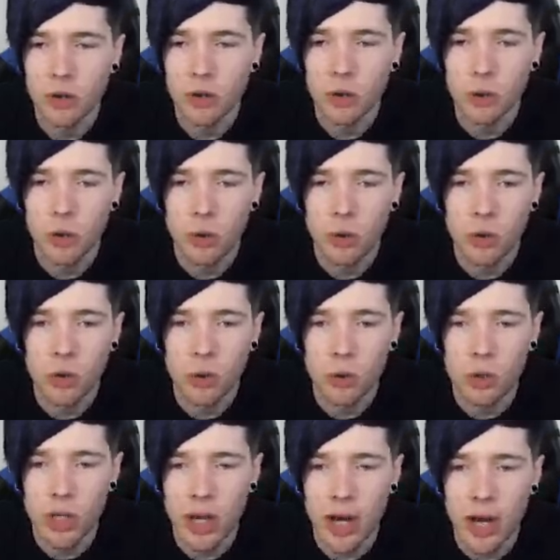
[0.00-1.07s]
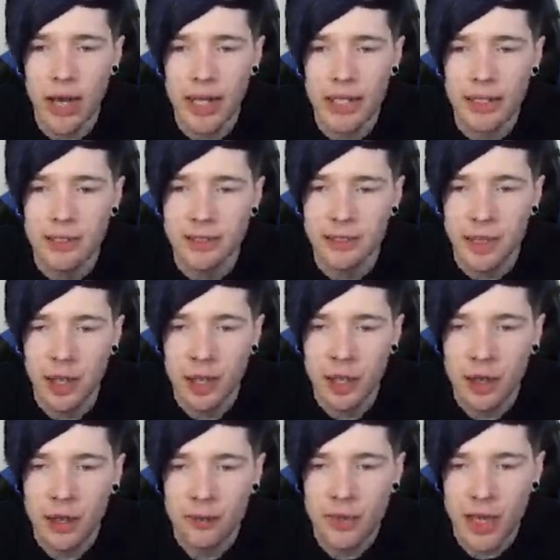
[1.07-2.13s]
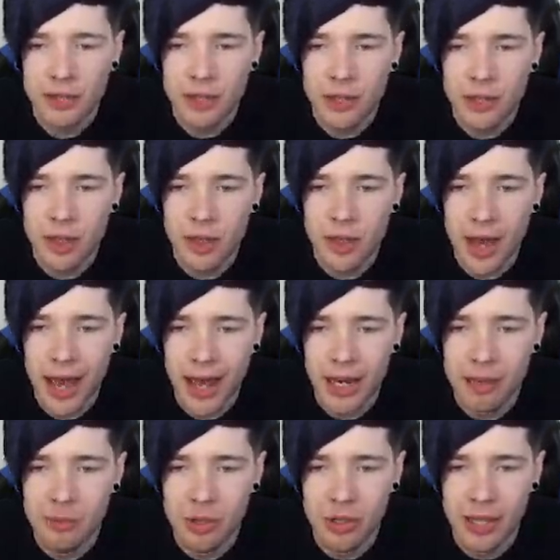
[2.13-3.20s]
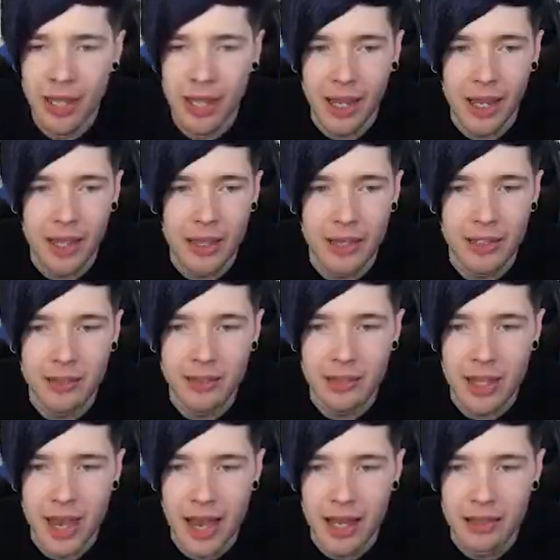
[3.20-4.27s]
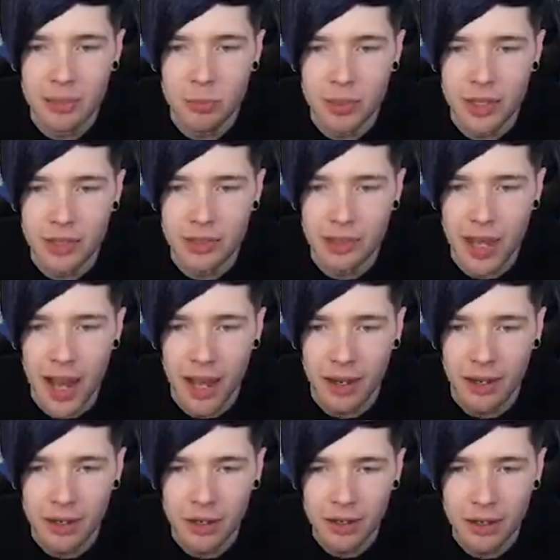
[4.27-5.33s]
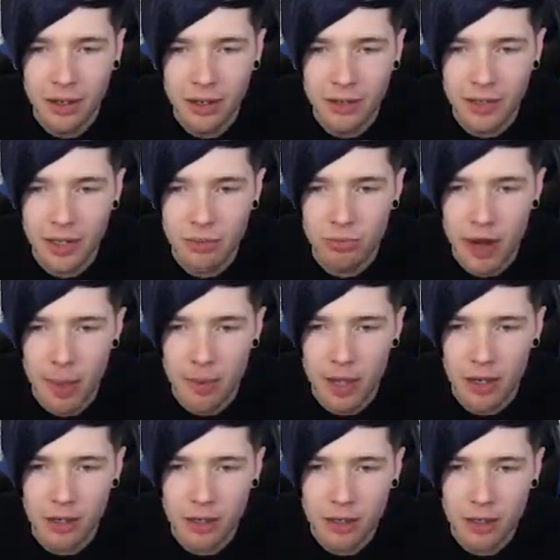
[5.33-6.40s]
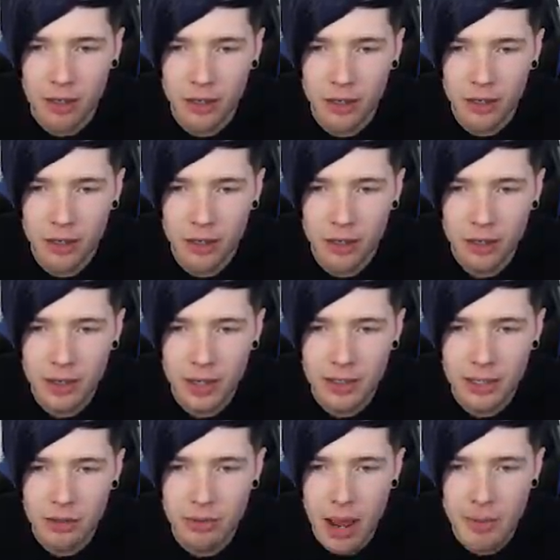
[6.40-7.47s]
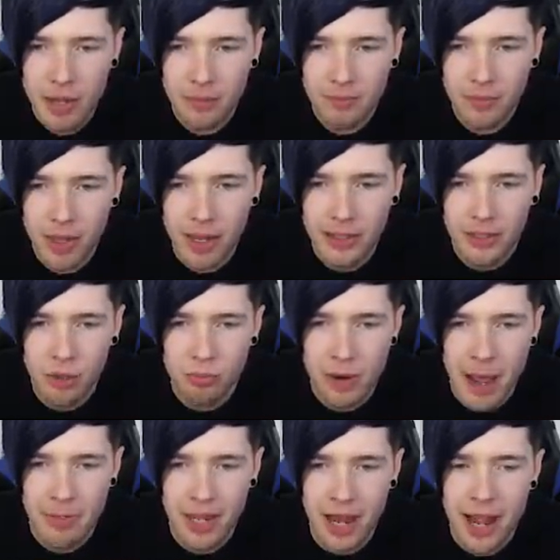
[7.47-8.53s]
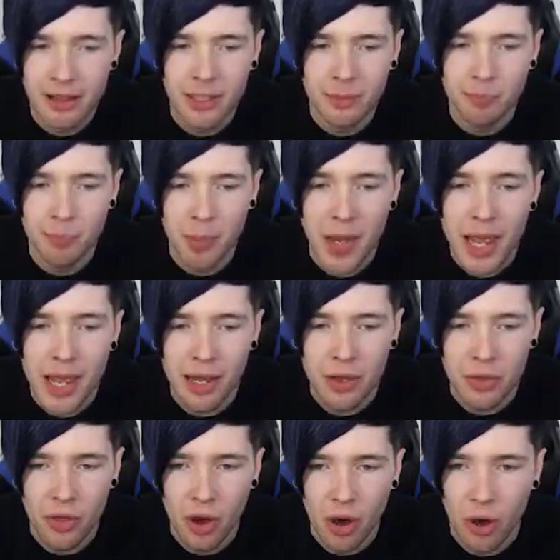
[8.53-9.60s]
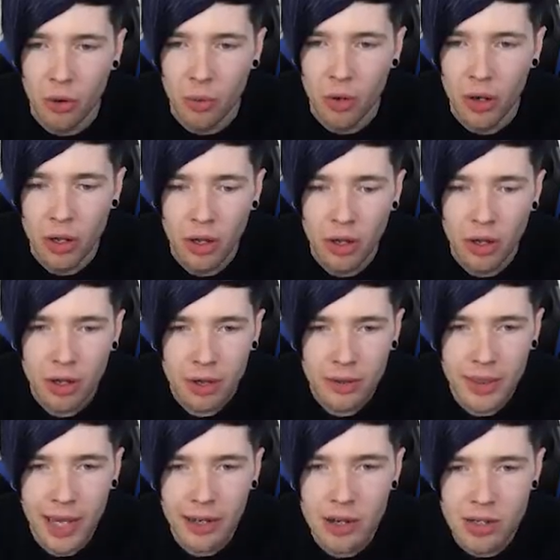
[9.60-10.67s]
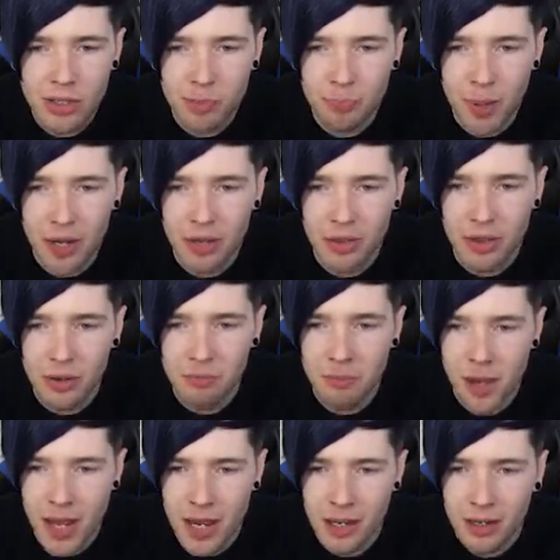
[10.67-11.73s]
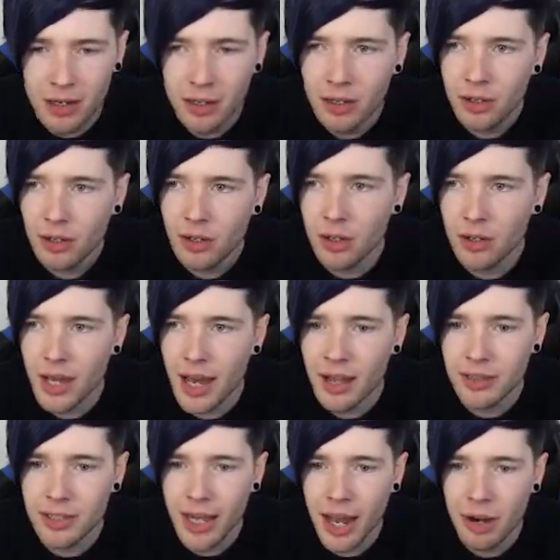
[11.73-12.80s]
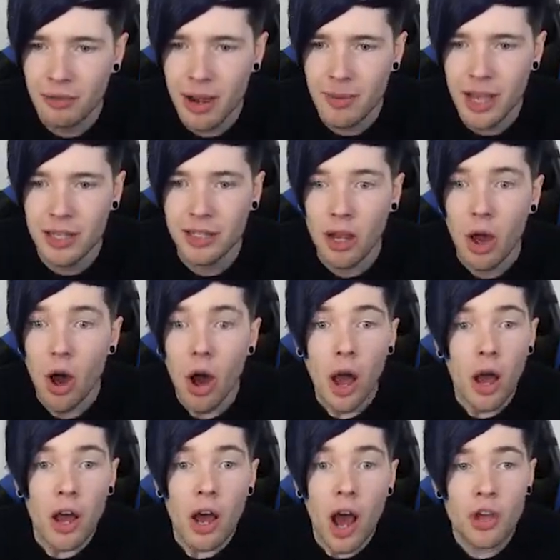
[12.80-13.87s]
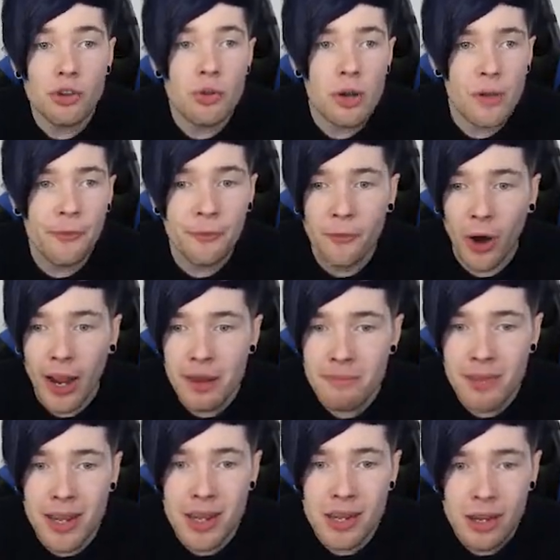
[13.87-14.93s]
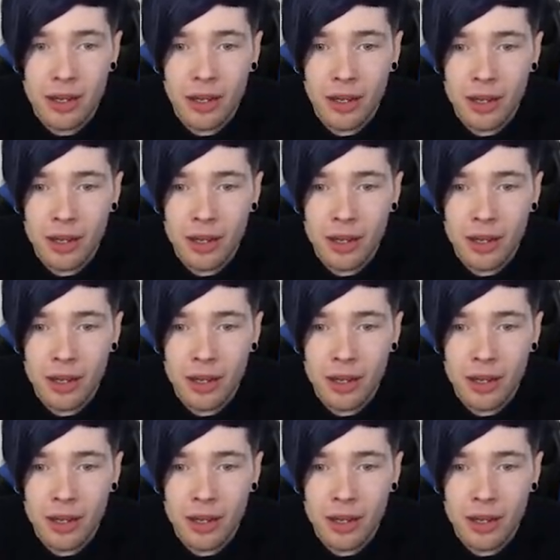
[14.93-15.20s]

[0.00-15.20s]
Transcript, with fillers: oh, guys. There's another animal here. Is that... What is that? Is that a rabbit? Is it a rabbit? It's a rabbit. It's big, though. That looks bigger than me. Look at that tan rabbit. Is it... Are you going to fight me?